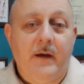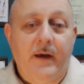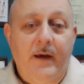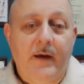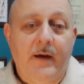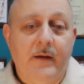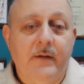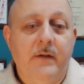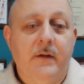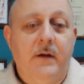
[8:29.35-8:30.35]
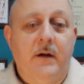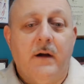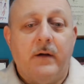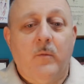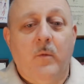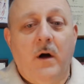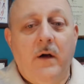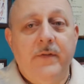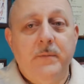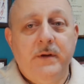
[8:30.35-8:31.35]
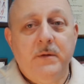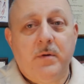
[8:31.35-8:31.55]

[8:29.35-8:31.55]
And while the bidding